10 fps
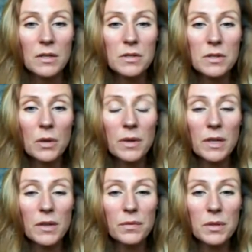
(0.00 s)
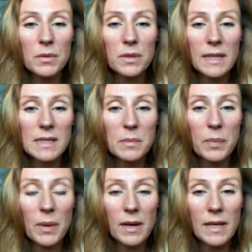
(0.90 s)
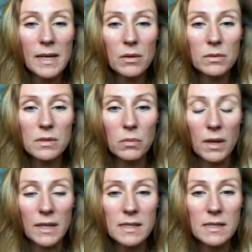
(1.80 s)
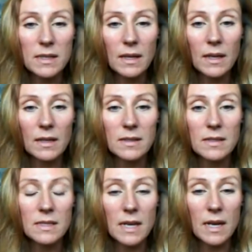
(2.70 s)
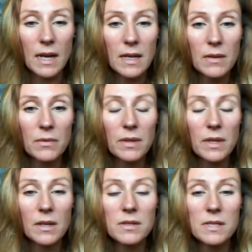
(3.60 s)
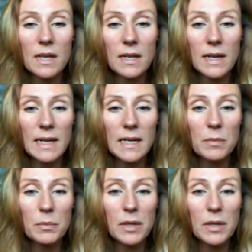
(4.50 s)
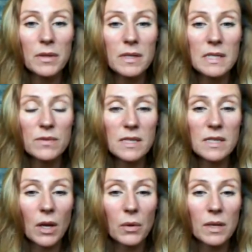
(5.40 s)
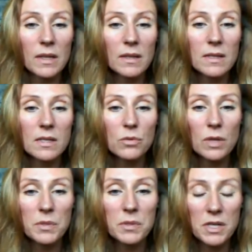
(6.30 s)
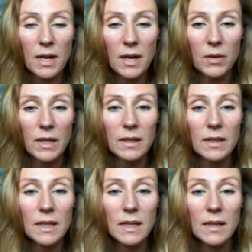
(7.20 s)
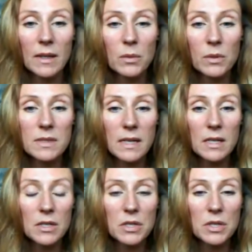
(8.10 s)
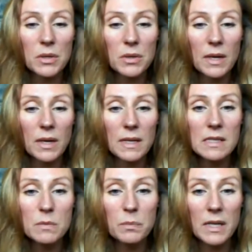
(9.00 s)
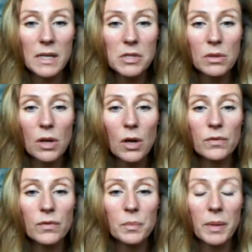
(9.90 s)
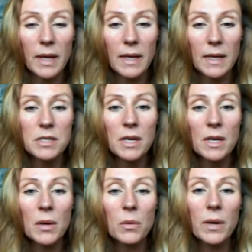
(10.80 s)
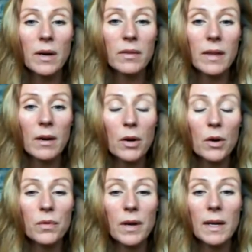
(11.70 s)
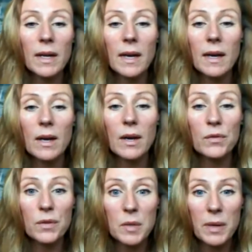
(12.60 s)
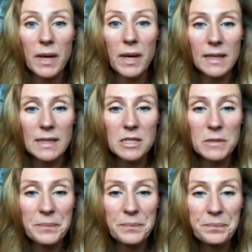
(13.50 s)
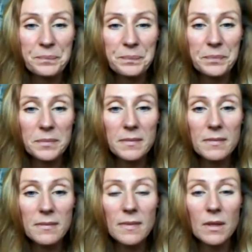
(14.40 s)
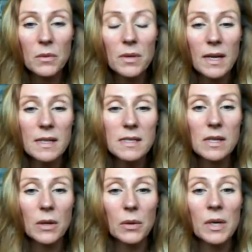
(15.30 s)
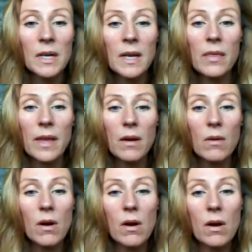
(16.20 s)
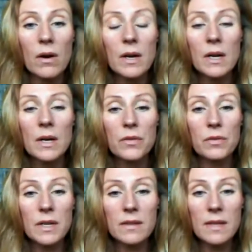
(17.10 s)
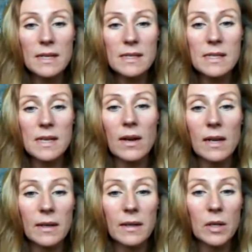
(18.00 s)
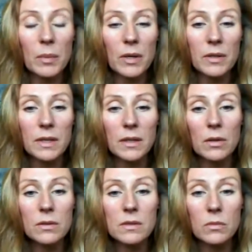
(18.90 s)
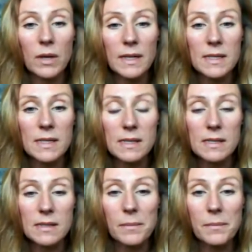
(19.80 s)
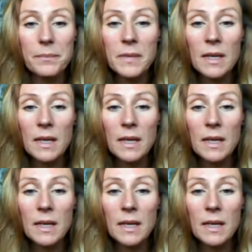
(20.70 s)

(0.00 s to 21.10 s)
So if you would like to buy Alta White today, there's a link below this video in the description area that will take you to a special offer page where they're offering a free package. Okay, so there are three things that I like about the Alta White system.